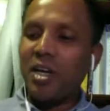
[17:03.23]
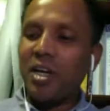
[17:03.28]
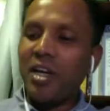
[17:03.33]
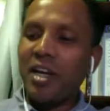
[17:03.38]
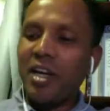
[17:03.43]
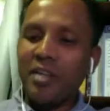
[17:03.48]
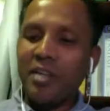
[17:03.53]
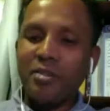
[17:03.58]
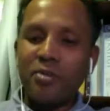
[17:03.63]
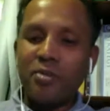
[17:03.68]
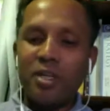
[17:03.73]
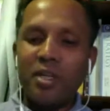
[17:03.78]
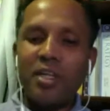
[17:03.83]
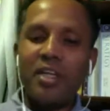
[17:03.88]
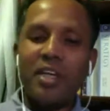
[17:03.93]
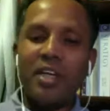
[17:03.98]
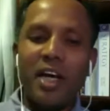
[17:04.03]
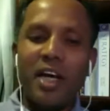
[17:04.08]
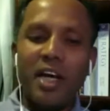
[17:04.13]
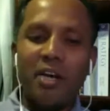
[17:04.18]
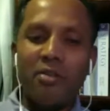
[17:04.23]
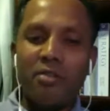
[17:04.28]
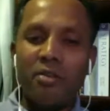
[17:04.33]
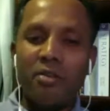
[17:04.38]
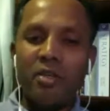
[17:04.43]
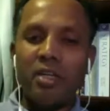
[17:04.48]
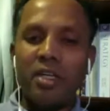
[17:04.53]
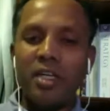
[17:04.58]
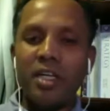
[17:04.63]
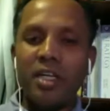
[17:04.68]
why actually
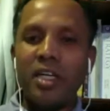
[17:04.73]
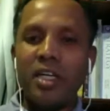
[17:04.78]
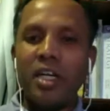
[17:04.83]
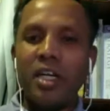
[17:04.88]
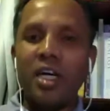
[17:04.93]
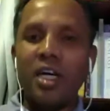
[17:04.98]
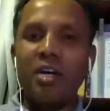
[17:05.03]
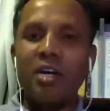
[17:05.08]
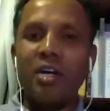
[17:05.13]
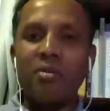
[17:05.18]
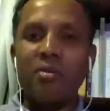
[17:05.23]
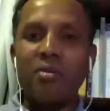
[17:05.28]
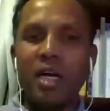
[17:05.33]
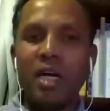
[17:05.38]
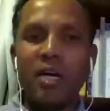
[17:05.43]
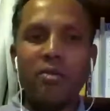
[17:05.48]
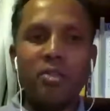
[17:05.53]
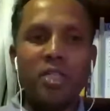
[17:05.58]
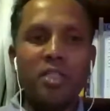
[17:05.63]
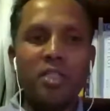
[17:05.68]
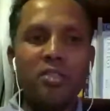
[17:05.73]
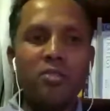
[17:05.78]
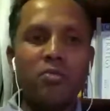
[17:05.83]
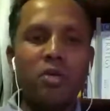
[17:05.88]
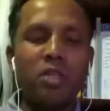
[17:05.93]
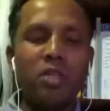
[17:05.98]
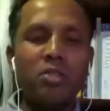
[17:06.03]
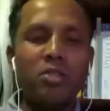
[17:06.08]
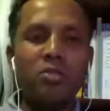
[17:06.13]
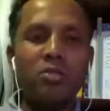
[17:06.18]
I just
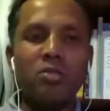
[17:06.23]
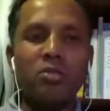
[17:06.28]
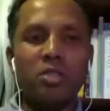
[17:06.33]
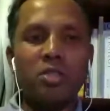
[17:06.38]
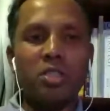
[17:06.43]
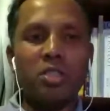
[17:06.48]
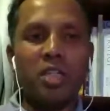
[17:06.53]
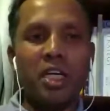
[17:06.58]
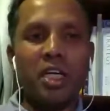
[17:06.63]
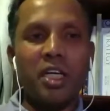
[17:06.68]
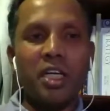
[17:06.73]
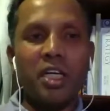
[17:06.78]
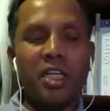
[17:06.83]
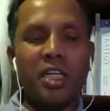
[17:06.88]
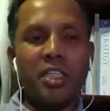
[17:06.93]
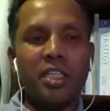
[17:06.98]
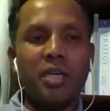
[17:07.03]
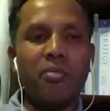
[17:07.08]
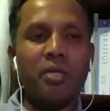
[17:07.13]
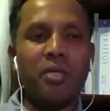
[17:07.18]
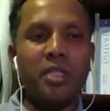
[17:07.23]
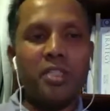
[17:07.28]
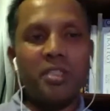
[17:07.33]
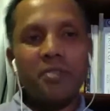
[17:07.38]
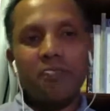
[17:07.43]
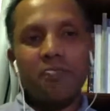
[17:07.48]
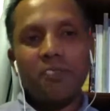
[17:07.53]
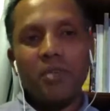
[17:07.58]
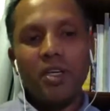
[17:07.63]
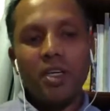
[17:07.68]
want to share a little bit
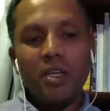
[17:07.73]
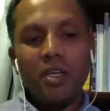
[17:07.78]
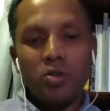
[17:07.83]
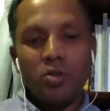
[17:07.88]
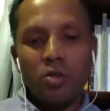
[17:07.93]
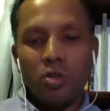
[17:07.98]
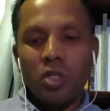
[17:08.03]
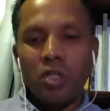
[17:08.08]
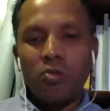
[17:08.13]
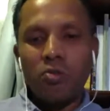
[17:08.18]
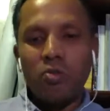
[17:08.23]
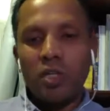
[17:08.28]
so that